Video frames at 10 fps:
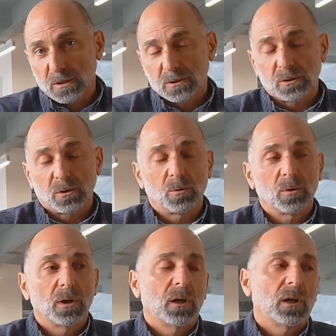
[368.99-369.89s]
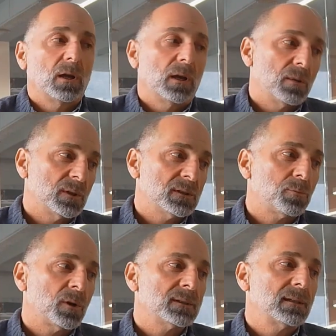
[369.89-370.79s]
So
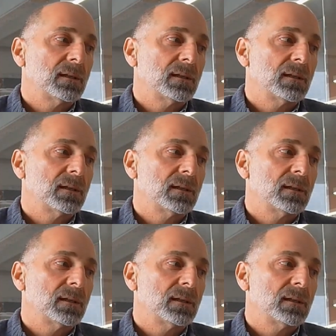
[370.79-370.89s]
reciprocity